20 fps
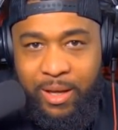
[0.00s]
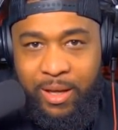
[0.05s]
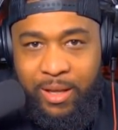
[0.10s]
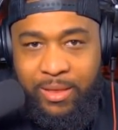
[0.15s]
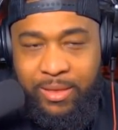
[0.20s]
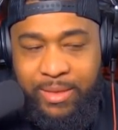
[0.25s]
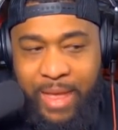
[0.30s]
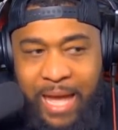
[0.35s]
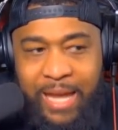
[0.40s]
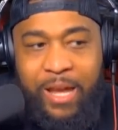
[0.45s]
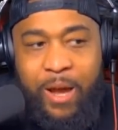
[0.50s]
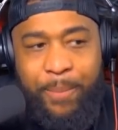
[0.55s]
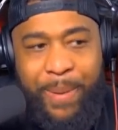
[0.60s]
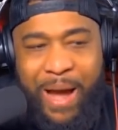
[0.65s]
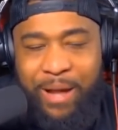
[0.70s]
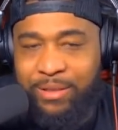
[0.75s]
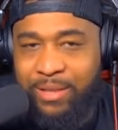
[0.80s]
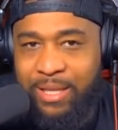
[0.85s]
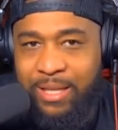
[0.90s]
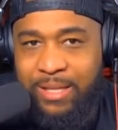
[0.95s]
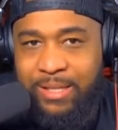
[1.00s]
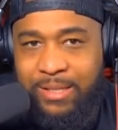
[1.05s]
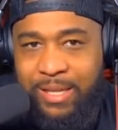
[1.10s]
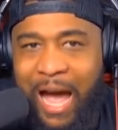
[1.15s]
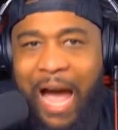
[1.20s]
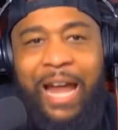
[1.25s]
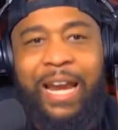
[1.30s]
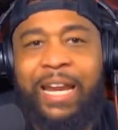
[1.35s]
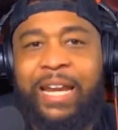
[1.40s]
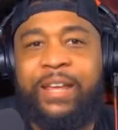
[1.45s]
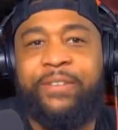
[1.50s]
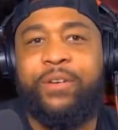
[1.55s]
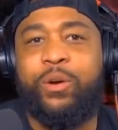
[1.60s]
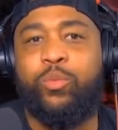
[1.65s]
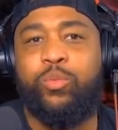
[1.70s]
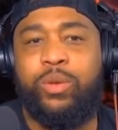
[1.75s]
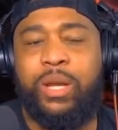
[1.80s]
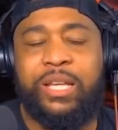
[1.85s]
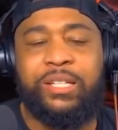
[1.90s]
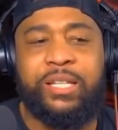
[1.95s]
Think about this. I didn't
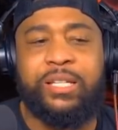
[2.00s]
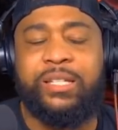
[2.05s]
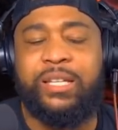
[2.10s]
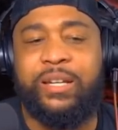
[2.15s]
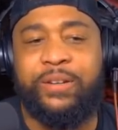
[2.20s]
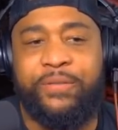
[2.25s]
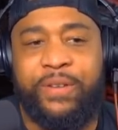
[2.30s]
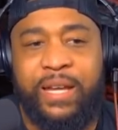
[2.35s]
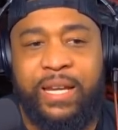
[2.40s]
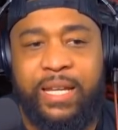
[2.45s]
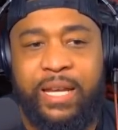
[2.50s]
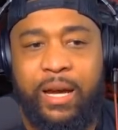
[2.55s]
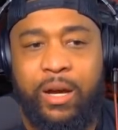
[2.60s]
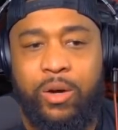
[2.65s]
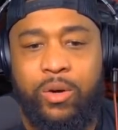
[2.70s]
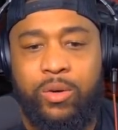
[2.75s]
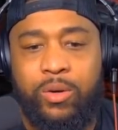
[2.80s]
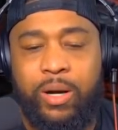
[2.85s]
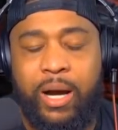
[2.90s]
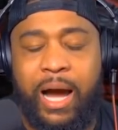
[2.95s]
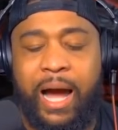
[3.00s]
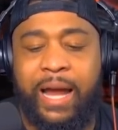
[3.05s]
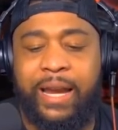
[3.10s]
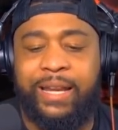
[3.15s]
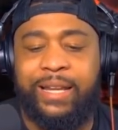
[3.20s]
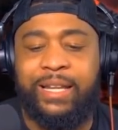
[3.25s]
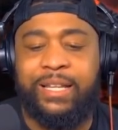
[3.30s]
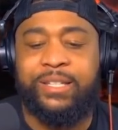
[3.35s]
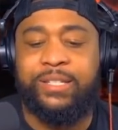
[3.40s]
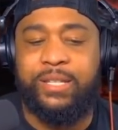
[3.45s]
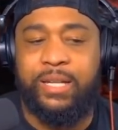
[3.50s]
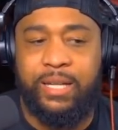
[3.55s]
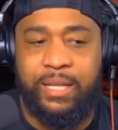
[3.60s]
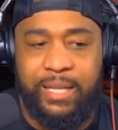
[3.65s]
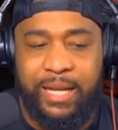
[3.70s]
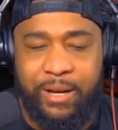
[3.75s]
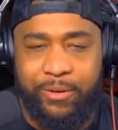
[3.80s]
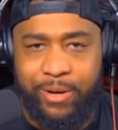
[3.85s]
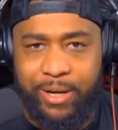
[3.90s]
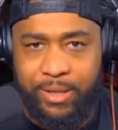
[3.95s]
even listen to the video. I didn't listen to the
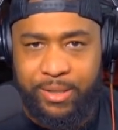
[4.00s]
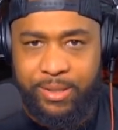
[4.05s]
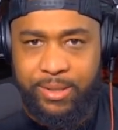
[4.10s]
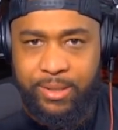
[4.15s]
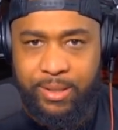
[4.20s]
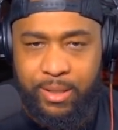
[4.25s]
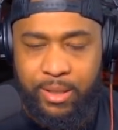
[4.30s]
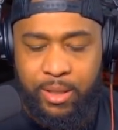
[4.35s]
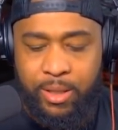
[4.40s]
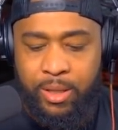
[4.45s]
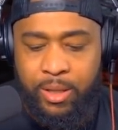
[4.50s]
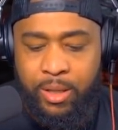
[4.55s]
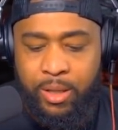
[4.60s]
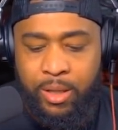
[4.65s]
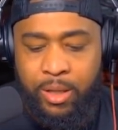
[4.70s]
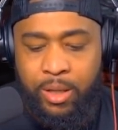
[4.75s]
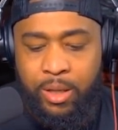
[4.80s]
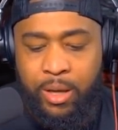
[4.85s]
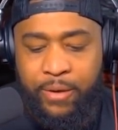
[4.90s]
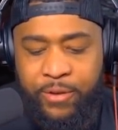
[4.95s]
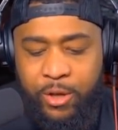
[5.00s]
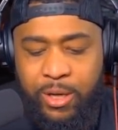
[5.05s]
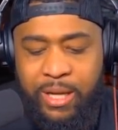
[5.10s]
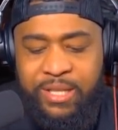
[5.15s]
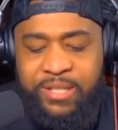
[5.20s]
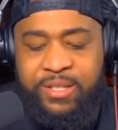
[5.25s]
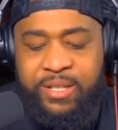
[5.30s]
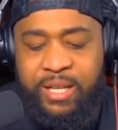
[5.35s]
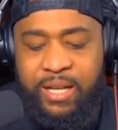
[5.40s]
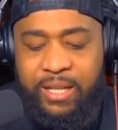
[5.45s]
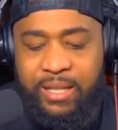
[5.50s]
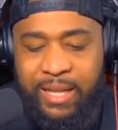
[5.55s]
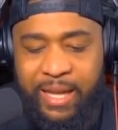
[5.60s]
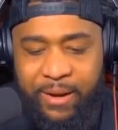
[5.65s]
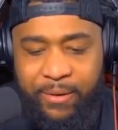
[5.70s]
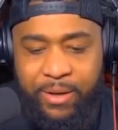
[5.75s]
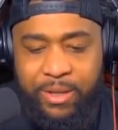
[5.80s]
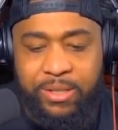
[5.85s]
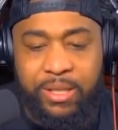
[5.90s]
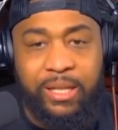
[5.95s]
lyrics. If you listen to the
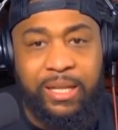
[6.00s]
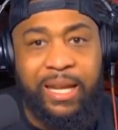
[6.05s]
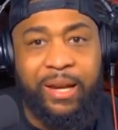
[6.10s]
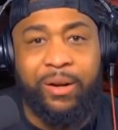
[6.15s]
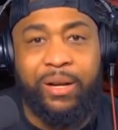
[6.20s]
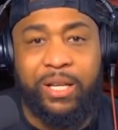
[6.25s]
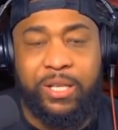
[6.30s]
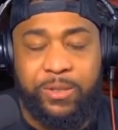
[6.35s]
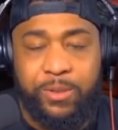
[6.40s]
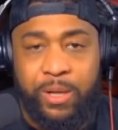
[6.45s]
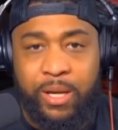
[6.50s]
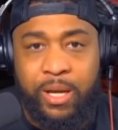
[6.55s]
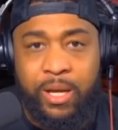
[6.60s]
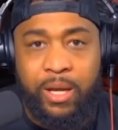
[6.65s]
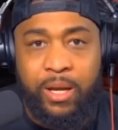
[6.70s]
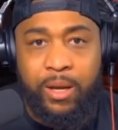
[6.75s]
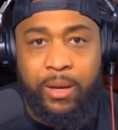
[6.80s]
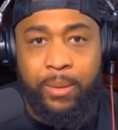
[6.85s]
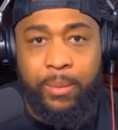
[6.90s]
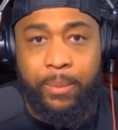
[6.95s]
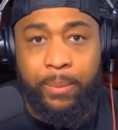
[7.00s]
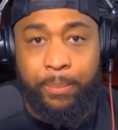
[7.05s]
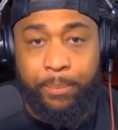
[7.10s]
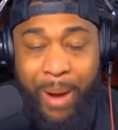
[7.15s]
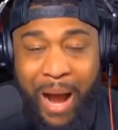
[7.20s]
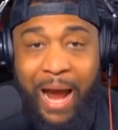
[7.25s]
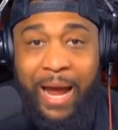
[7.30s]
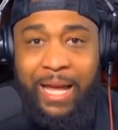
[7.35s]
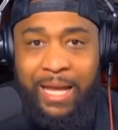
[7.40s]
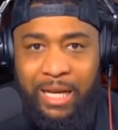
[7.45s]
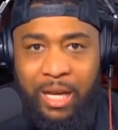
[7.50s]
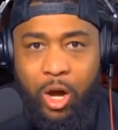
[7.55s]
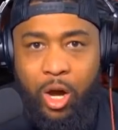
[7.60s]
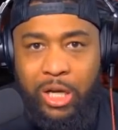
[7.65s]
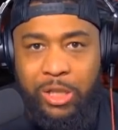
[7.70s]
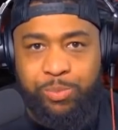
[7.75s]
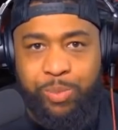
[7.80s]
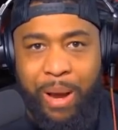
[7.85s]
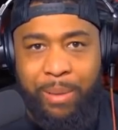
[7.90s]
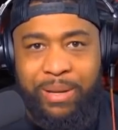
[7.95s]
lyrics, by and
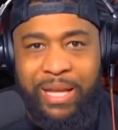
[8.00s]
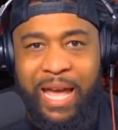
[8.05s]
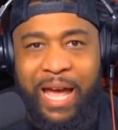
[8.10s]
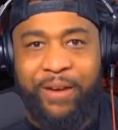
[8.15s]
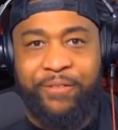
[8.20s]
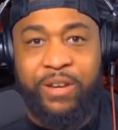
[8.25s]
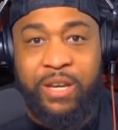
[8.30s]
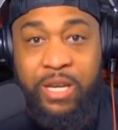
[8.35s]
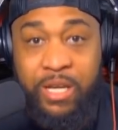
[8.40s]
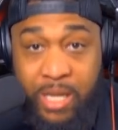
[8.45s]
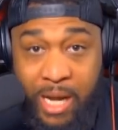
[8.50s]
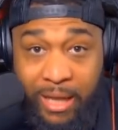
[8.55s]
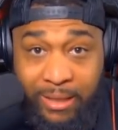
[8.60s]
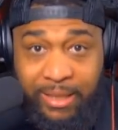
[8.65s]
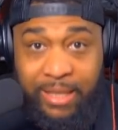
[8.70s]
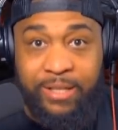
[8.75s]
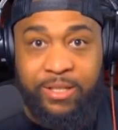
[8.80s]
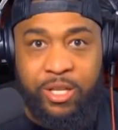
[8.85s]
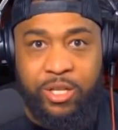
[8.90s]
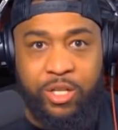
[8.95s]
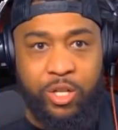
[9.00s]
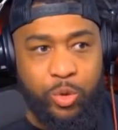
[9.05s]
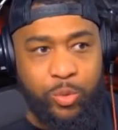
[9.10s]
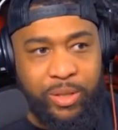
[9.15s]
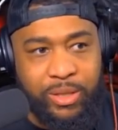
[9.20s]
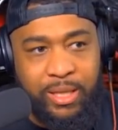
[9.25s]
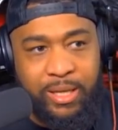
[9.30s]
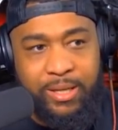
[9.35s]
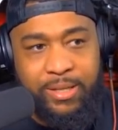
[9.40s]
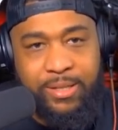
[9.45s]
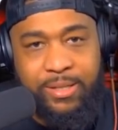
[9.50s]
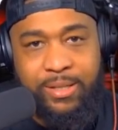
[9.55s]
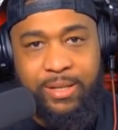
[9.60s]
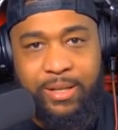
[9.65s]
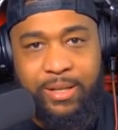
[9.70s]
large, probably have nothing to do with this.